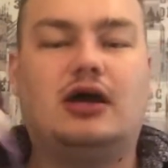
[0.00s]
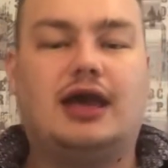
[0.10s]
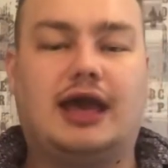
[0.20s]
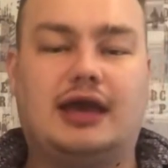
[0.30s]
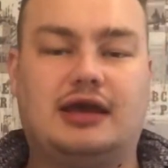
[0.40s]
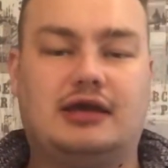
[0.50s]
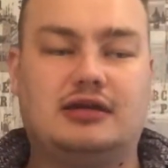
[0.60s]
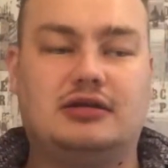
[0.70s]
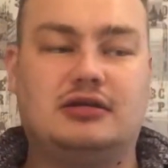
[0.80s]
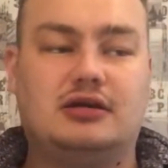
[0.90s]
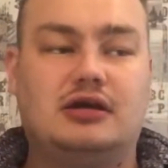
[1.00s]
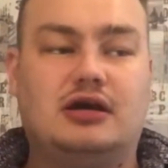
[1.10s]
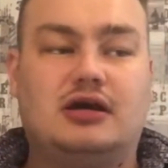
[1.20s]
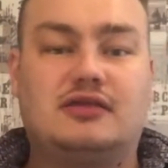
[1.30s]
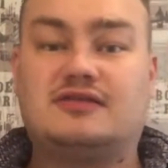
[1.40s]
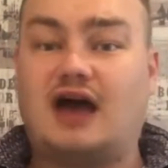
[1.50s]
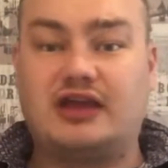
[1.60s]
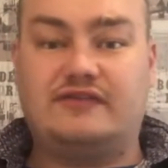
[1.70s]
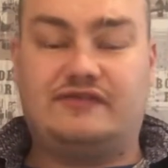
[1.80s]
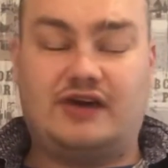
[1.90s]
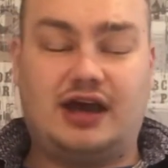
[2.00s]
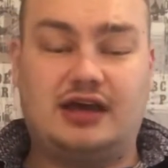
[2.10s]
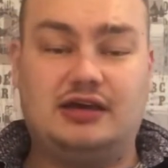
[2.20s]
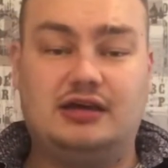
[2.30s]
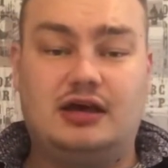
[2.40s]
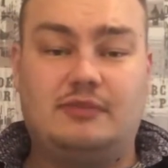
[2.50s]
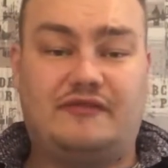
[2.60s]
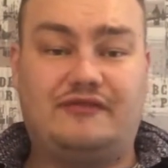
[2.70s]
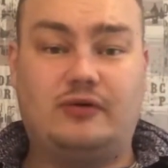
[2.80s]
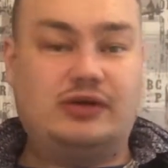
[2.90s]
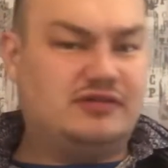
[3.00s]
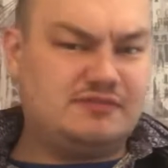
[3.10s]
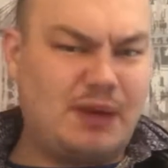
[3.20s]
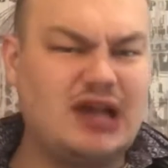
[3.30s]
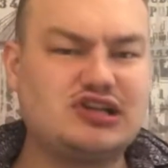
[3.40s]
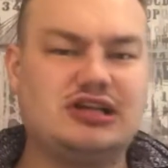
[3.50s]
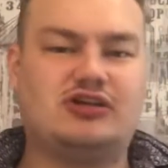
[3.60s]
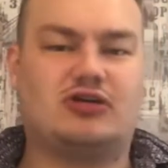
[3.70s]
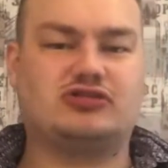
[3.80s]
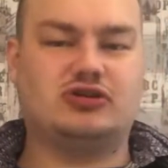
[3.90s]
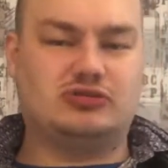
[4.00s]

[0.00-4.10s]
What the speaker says: in sci-fi before, especially Doctor Who.